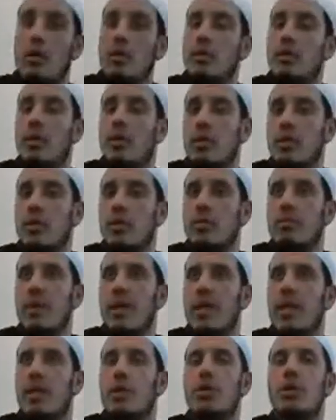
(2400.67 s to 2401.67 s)
This
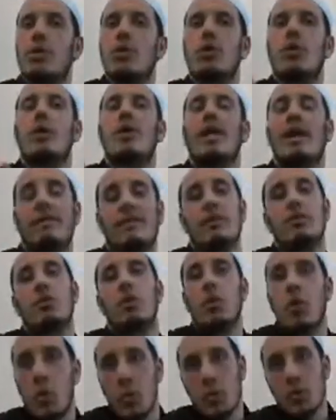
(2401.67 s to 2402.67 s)
meaning you, you got nothing
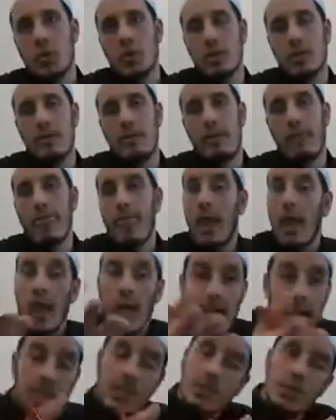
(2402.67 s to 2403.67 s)
to lose.
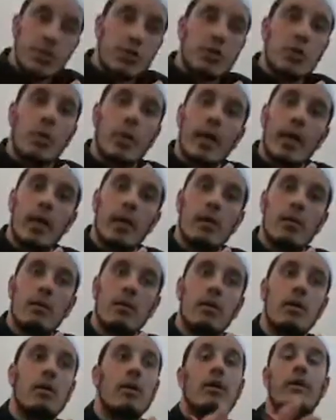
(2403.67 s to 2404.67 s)
Listen to it.
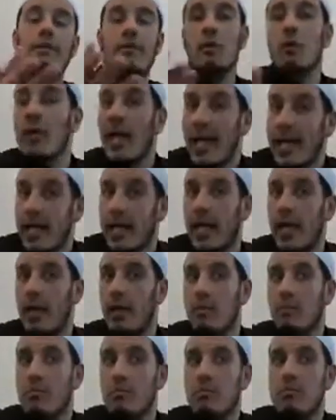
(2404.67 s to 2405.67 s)
If you like
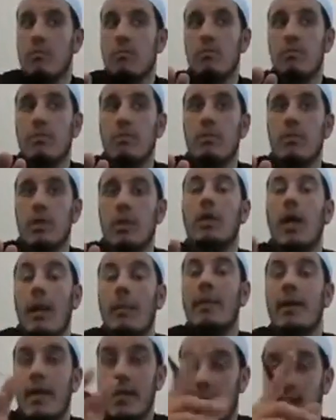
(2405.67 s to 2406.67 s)
it, I
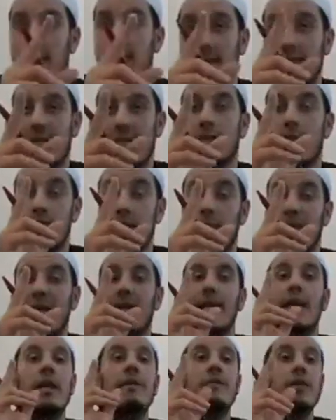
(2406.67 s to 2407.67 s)
mean, they said in the
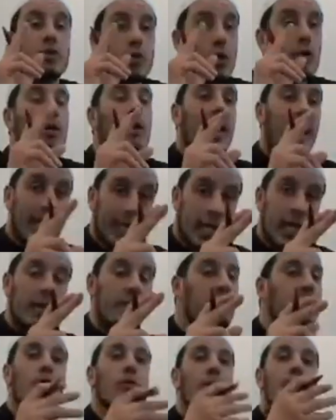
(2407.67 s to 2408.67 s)
beginning, if you don't like it,
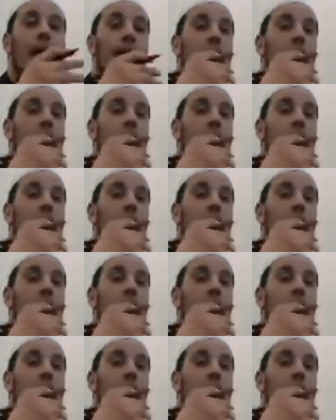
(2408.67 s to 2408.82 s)
if you don't